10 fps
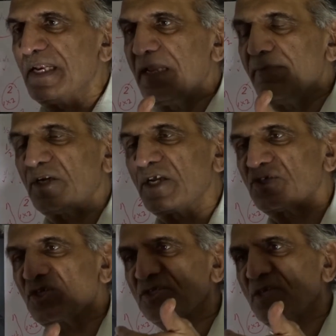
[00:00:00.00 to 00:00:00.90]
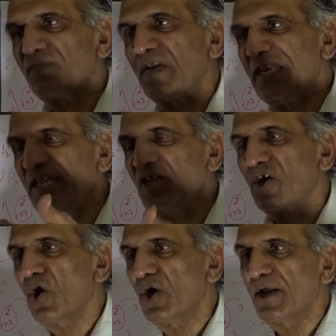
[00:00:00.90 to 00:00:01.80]
limitations of a linear
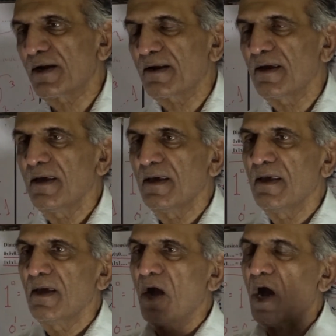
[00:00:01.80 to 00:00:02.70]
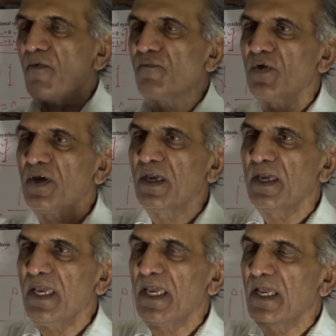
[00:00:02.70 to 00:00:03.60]
order of
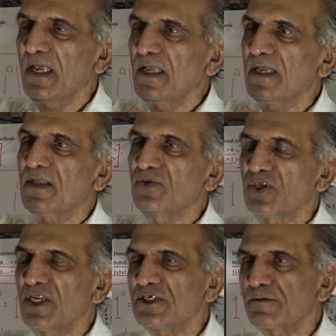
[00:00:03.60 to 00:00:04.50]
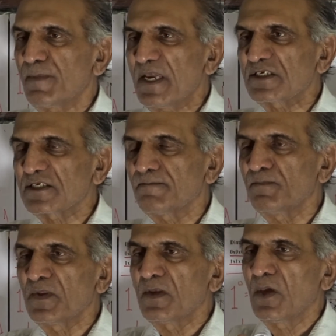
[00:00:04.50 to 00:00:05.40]
a three space.
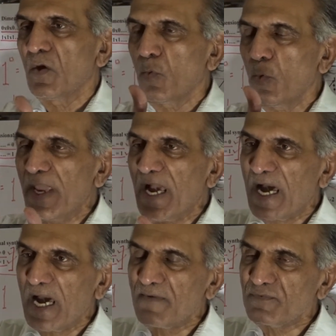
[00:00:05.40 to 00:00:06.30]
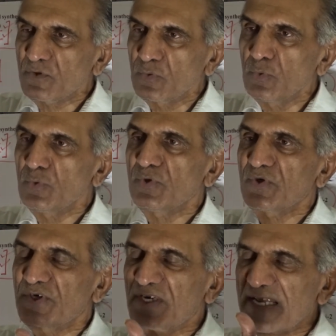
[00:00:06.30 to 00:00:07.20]
We have to
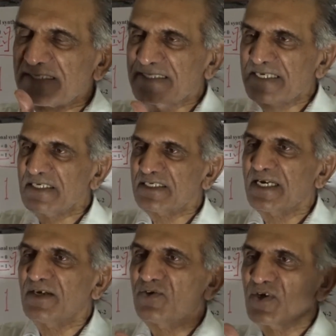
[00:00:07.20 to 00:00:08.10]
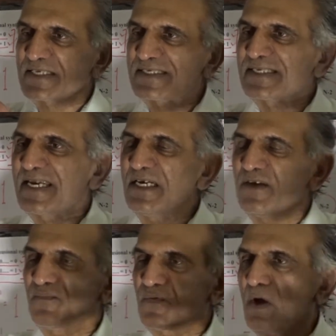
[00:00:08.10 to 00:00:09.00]
transit and
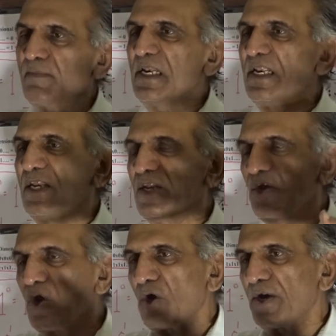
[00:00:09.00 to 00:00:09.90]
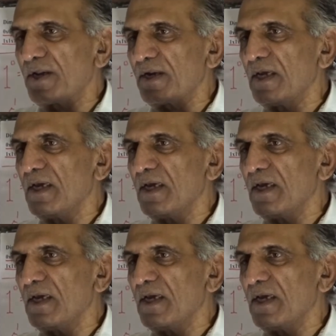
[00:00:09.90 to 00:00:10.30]
transcend from a linear order,